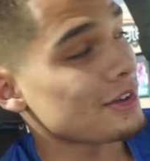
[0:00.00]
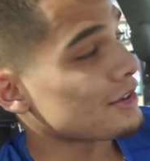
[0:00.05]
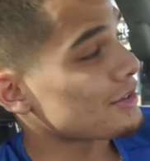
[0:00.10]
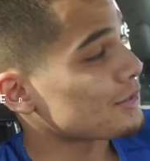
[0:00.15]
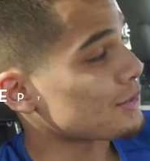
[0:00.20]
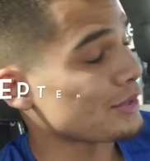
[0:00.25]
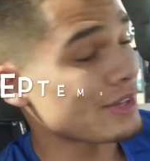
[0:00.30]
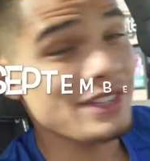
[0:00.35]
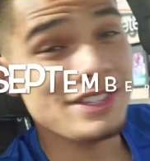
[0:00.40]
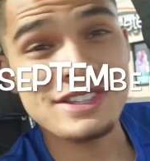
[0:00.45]

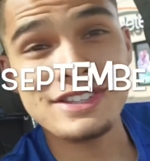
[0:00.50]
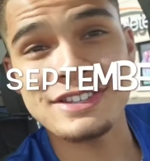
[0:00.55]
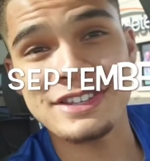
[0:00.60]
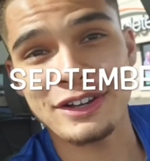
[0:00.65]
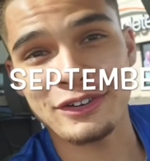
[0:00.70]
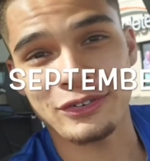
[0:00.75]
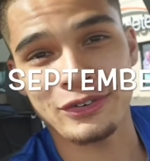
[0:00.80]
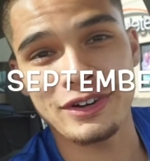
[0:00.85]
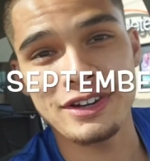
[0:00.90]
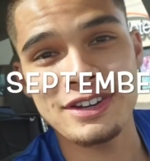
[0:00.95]
So this is
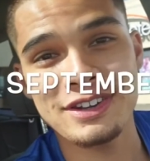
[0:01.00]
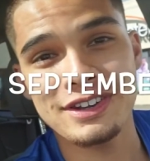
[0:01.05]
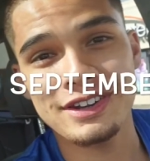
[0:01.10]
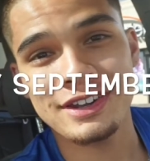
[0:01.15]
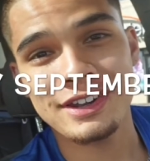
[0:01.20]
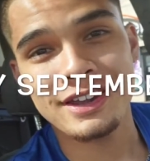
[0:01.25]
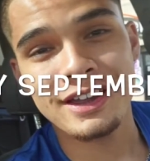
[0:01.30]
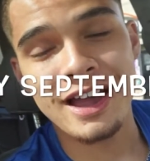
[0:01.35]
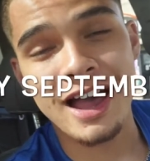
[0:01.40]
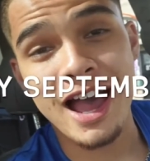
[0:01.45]
different.
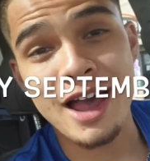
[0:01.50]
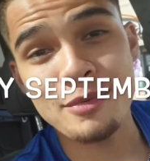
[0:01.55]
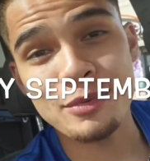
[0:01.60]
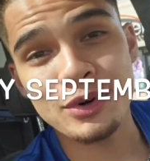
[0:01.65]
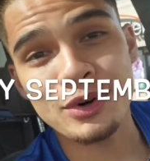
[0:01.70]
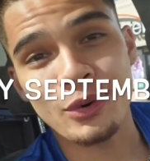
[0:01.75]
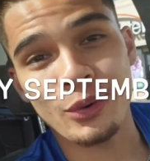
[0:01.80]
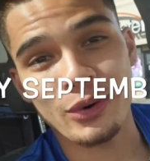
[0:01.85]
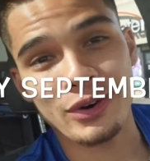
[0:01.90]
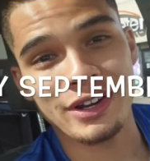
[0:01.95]
I'm
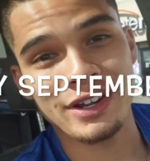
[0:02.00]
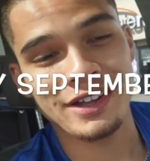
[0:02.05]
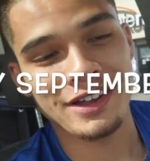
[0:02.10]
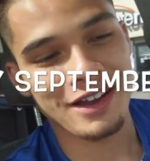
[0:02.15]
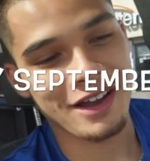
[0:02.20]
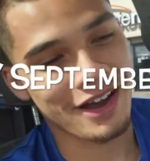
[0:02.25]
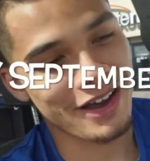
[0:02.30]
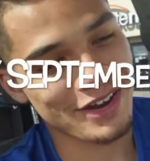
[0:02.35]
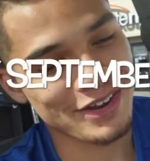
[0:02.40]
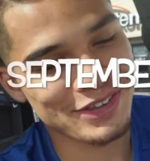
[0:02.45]
recording
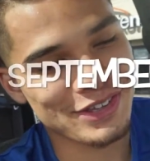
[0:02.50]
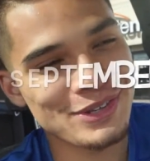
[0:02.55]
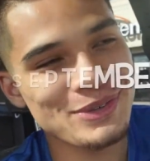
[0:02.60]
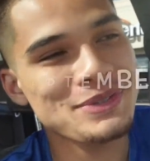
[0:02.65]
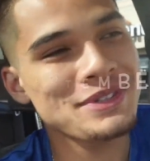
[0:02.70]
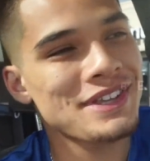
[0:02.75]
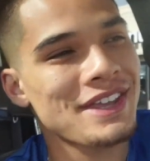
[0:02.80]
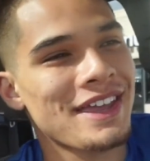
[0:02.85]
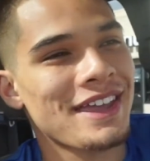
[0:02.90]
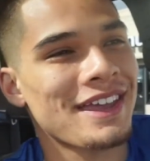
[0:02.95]
on a
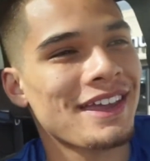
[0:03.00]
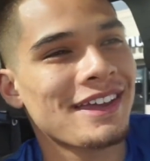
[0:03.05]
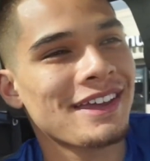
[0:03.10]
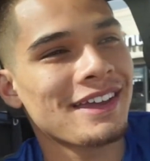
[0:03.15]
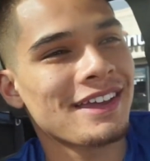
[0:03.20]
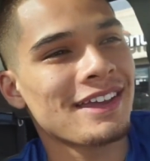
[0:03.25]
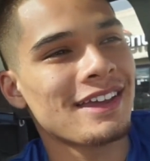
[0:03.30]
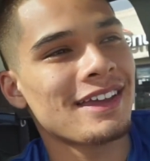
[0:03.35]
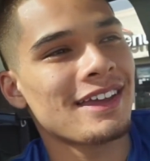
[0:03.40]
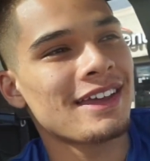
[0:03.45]
Tuesday.
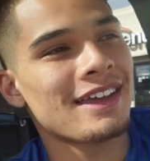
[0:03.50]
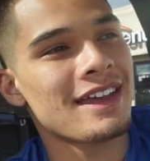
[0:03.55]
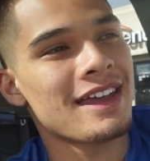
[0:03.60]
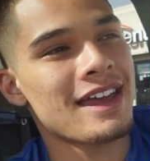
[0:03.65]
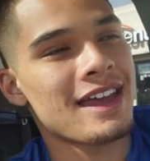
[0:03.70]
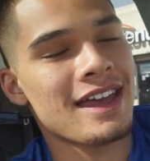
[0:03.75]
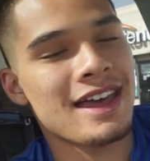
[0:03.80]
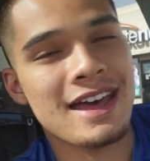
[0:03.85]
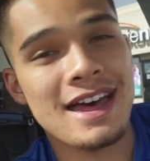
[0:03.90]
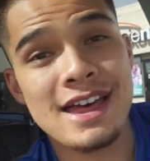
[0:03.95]

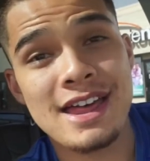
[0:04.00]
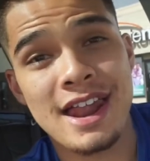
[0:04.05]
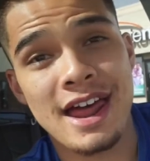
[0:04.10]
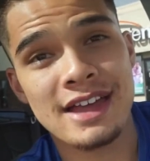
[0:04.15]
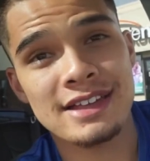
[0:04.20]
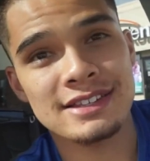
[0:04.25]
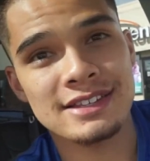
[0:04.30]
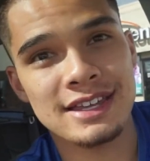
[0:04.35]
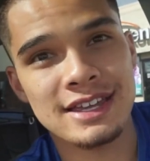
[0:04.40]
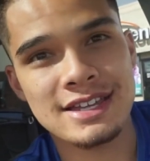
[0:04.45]
And
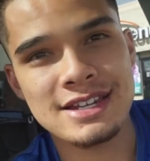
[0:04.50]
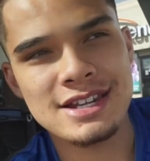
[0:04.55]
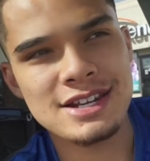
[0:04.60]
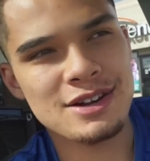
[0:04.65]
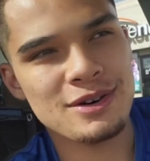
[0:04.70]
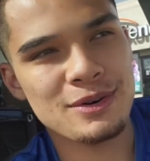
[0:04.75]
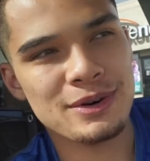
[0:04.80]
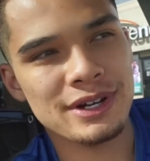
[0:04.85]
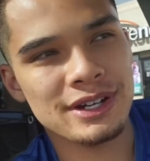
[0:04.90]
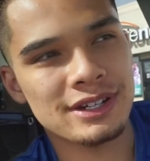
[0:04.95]
I said, you
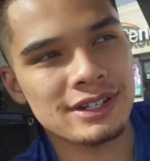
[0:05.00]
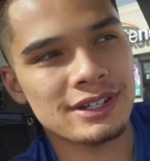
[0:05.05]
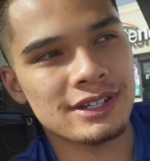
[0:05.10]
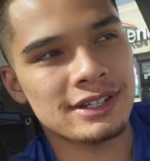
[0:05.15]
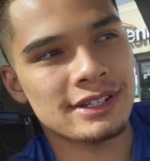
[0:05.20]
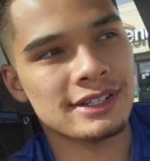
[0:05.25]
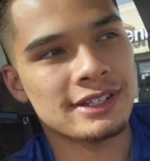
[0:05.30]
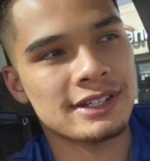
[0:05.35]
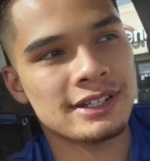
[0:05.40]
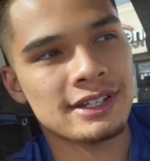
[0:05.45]
know what?
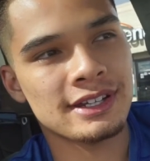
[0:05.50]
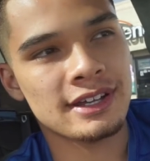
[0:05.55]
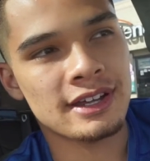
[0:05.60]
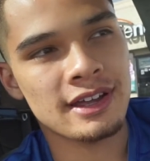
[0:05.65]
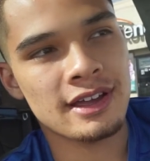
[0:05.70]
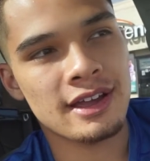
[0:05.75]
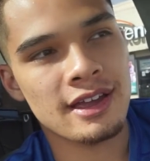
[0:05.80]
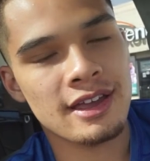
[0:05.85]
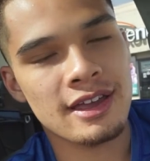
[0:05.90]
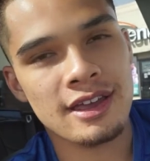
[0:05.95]

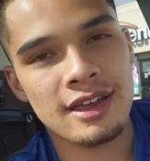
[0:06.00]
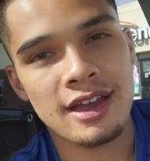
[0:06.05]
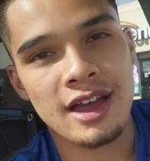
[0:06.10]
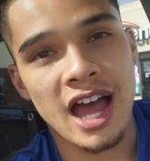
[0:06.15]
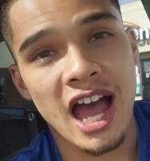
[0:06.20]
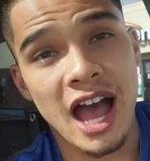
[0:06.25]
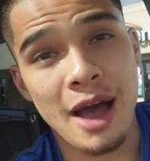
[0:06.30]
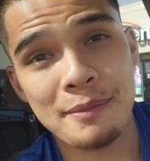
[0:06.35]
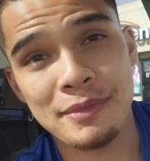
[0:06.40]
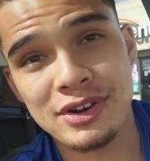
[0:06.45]

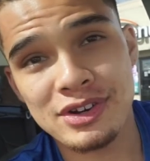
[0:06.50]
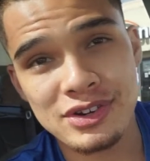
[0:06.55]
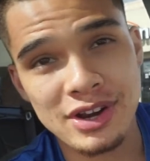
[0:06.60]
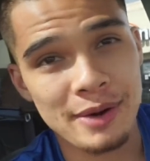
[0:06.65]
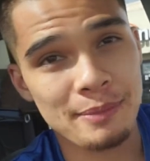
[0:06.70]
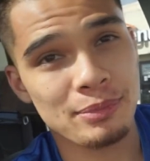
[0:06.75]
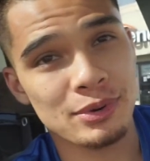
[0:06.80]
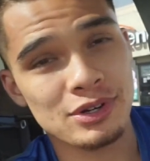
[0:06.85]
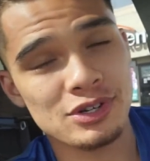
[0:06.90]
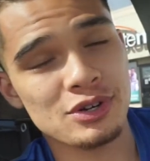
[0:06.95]
I'm going to try to
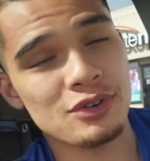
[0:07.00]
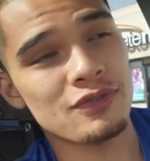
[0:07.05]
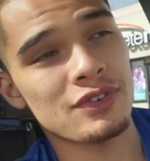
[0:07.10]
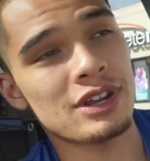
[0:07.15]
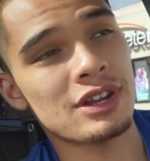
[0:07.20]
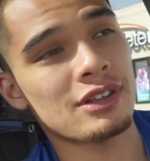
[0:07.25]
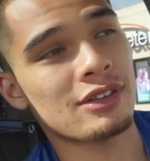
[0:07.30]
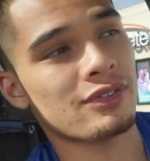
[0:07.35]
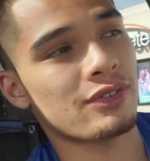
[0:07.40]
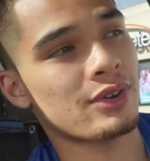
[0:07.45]
push out
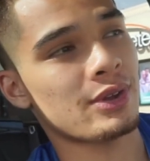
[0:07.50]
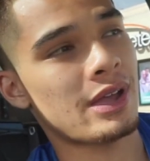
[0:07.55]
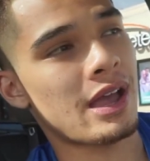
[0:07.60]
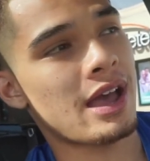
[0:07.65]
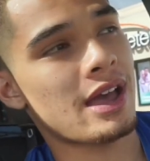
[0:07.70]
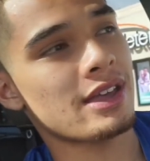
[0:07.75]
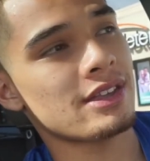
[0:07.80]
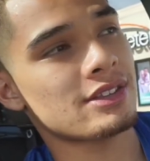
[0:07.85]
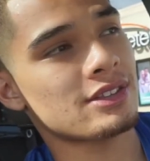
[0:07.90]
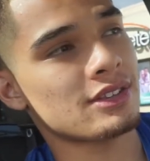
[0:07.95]
videos for you
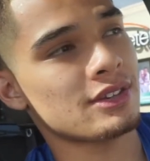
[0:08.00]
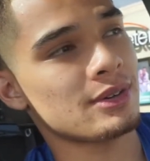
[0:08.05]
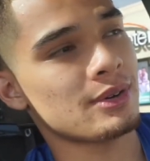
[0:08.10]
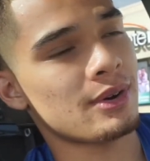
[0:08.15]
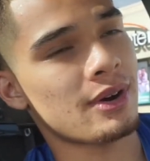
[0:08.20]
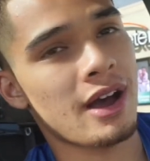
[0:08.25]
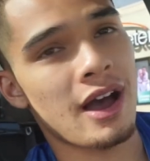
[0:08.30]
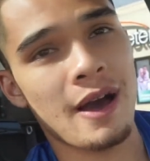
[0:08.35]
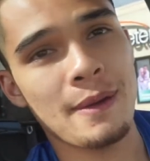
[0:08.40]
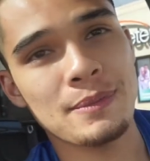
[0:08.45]
guys.
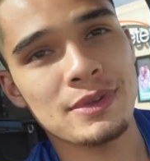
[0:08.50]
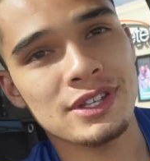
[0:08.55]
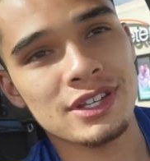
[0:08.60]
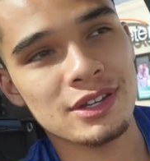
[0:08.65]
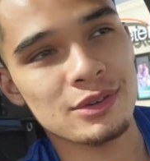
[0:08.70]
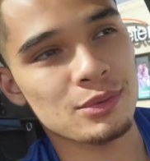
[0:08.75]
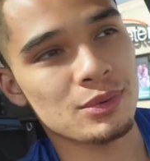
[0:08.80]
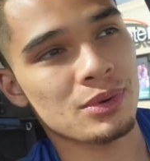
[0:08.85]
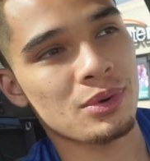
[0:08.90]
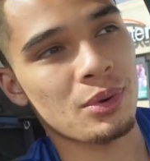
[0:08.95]
So I'm just
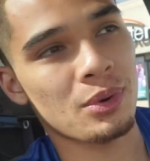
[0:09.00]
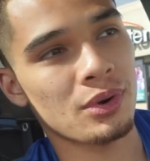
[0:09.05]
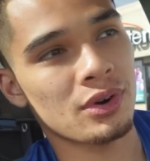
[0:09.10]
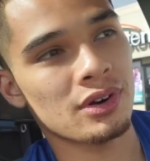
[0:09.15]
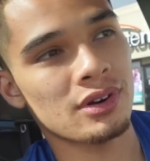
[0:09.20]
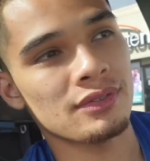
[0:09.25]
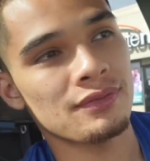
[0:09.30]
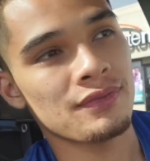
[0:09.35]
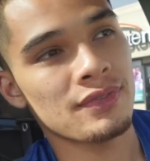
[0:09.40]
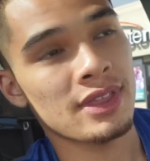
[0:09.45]
going to
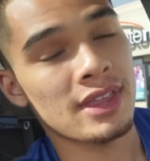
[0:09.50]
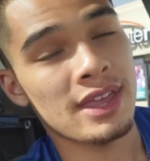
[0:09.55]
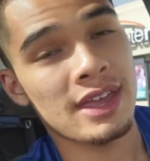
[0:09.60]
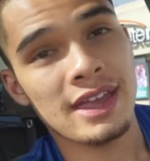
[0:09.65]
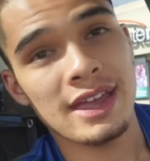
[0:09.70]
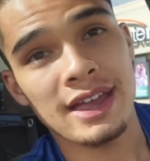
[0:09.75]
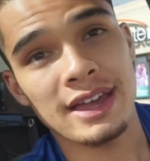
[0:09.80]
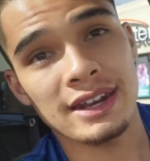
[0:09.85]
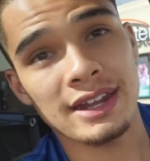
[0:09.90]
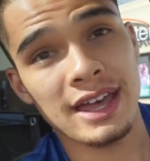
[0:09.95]
record
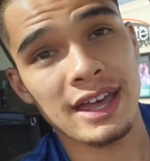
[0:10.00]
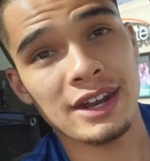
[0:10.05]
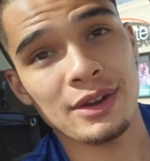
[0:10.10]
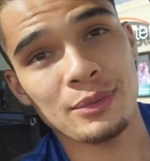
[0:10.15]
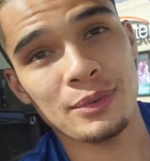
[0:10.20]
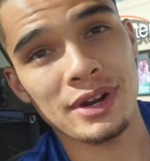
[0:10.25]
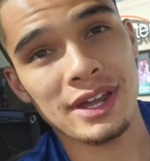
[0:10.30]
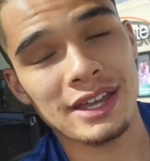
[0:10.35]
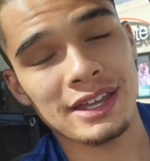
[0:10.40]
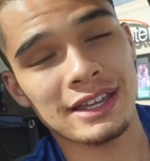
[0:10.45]
and edit
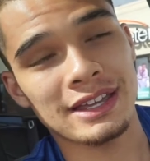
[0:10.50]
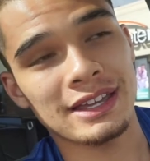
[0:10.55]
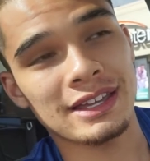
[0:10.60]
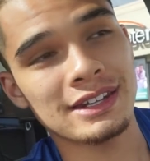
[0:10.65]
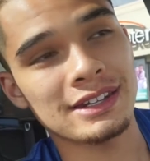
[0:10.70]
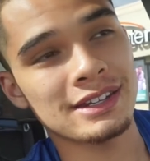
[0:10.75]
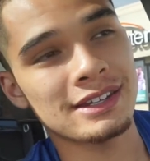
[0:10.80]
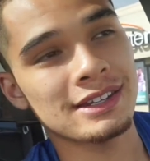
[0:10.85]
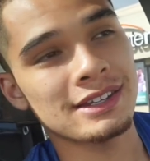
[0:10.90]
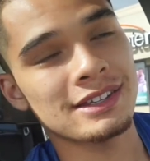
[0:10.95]
when I can.
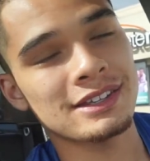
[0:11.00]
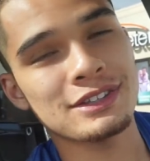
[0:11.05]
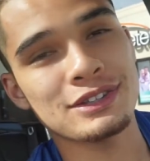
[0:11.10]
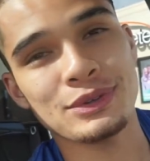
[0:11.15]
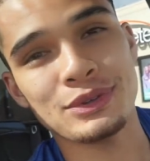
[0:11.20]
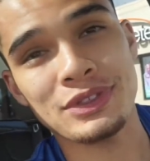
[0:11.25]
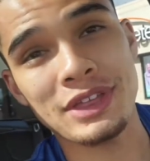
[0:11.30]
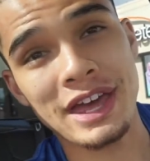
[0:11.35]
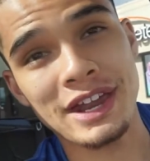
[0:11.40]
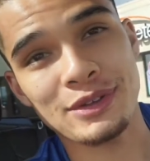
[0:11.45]
So
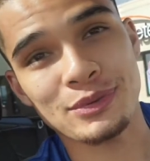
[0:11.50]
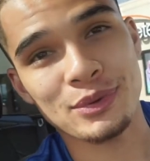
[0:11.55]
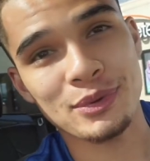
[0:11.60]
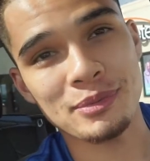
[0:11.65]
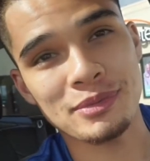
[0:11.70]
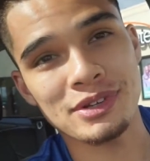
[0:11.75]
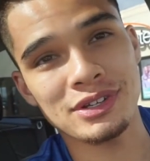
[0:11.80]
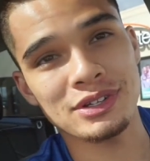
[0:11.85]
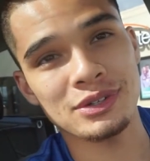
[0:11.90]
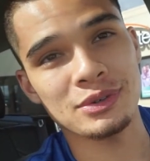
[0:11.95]
that is what I'm
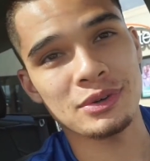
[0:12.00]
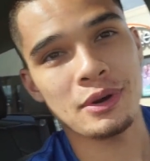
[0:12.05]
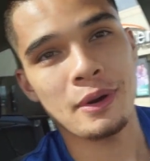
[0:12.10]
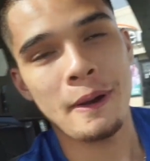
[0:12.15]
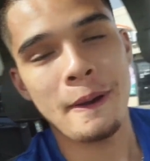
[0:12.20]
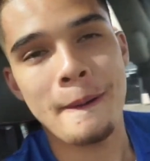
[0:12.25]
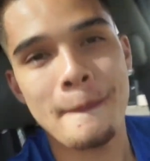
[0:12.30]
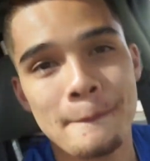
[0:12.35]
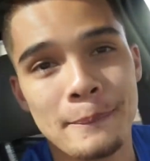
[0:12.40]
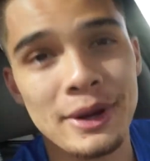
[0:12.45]
going to do.
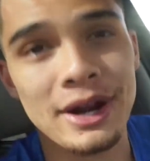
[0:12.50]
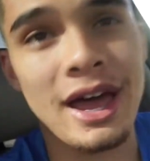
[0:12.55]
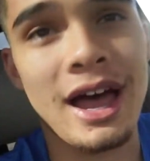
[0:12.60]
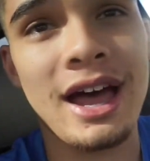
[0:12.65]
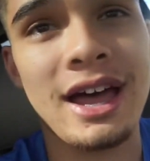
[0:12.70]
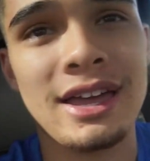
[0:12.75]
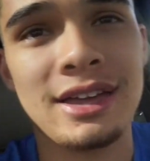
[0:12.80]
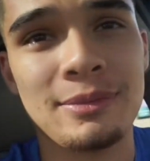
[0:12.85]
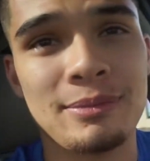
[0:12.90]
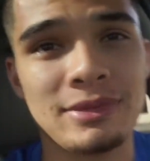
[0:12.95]
But
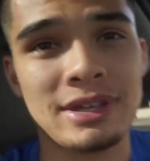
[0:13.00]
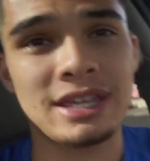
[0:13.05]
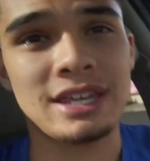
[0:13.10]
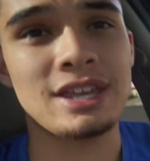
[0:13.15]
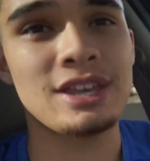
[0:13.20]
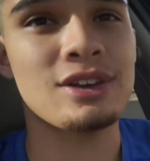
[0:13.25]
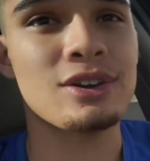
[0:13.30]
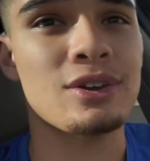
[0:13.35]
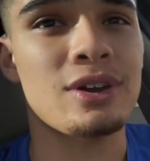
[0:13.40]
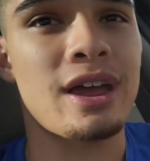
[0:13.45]
I am
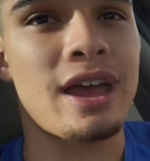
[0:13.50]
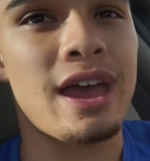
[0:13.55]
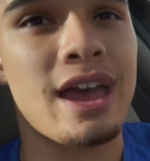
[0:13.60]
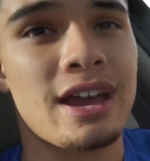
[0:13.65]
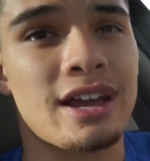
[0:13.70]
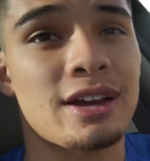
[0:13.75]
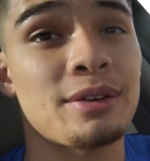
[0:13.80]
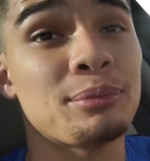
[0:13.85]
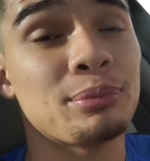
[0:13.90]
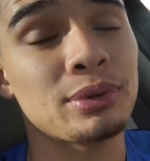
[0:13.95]
here
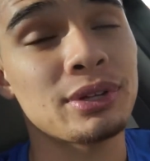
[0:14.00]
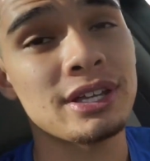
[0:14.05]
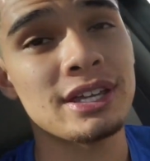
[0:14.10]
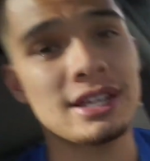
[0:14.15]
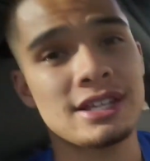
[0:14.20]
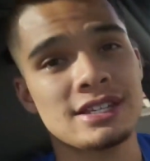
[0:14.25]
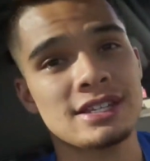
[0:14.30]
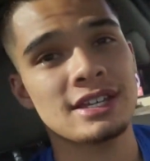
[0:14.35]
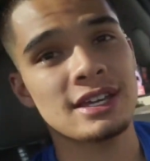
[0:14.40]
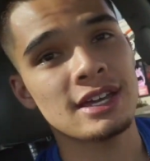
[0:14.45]
at
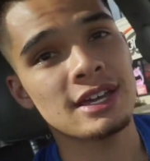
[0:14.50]
Complete.